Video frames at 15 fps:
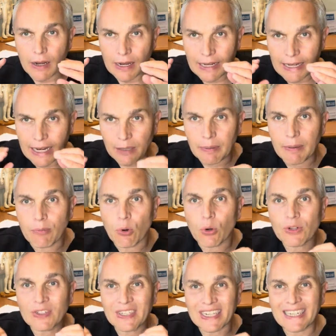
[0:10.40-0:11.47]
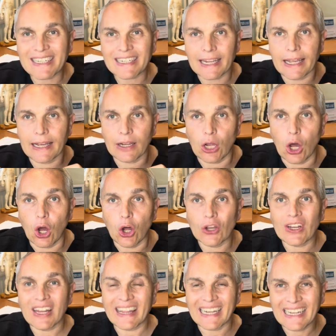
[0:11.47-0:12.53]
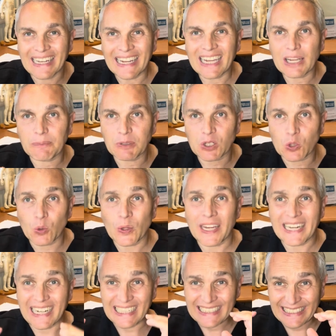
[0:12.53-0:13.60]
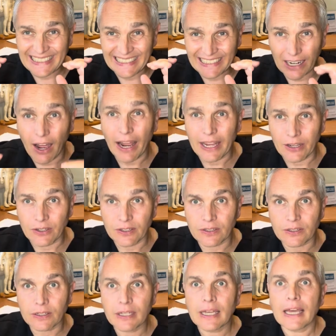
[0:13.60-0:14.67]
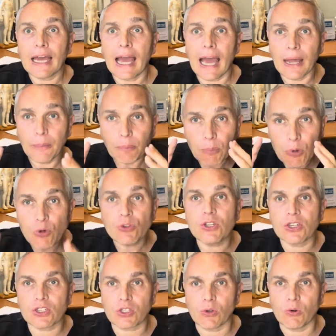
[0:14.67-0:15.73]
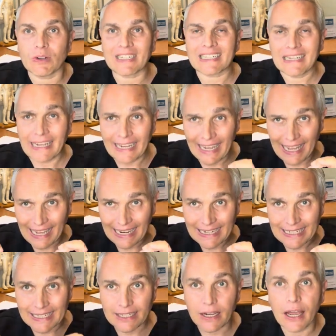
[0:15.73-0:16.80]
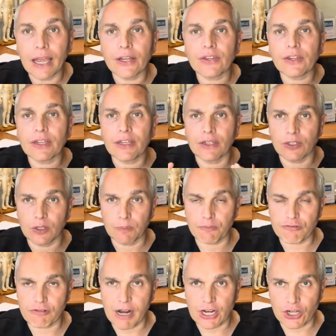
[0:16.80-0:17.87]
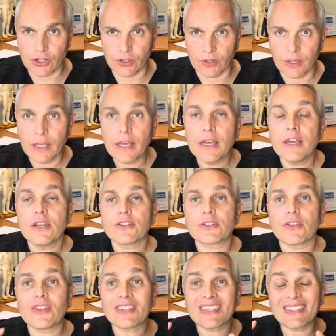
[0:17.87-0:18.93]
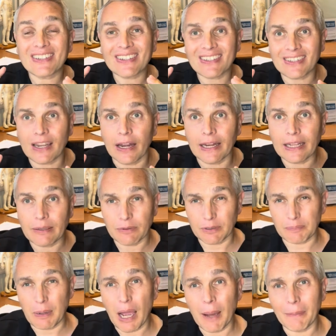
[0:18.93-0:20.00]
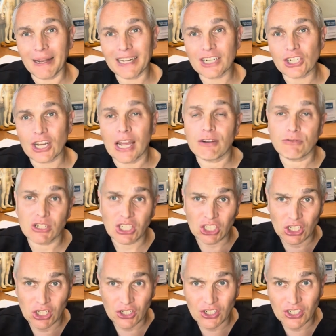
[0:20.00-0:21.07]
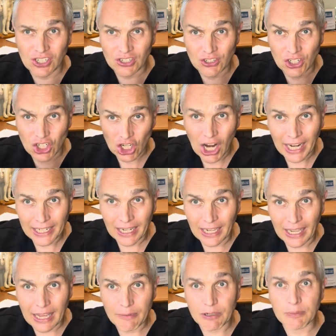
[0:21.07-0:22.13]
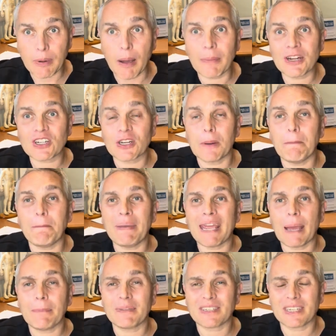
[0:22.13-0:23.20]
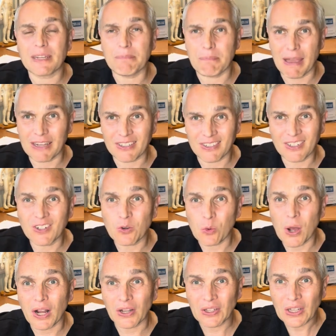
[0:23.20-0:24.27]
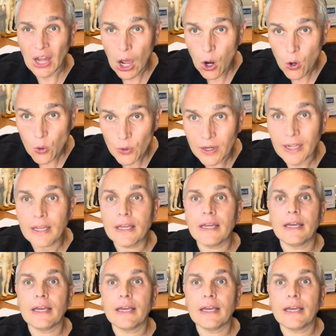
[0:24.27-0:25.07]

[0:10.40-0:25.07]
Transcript: a little bit more detail on the link between diet and mood disorders like anxiety and depression. So this is a study that was published by researchers in China. It was published in BMC Medicine, a well-known